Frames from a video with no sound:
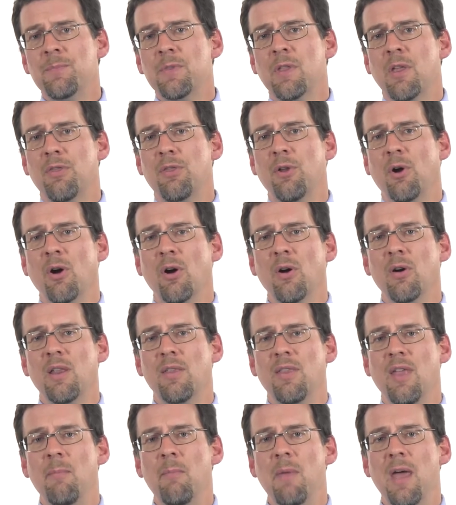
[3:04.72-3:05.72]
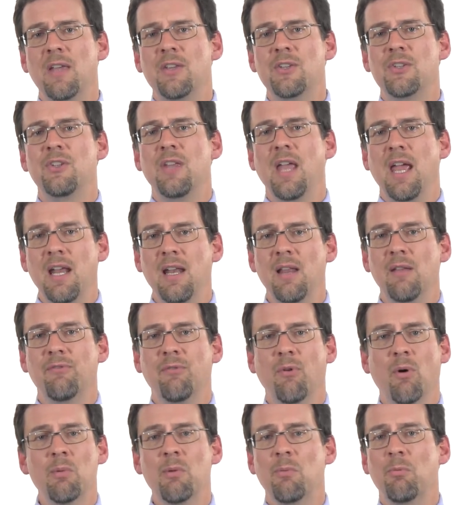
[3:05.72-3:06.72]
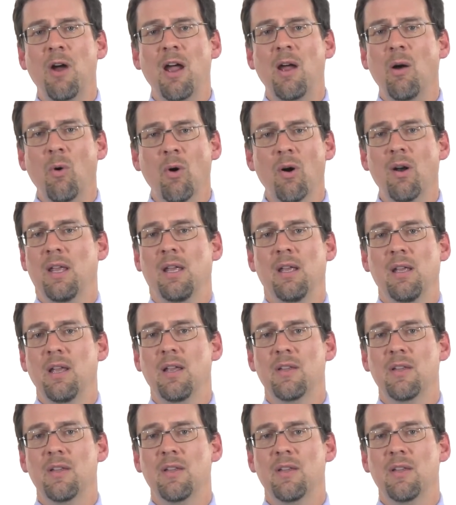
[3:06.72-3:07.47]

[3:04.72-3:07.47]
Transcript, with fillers: Third, they make staying informed a priority.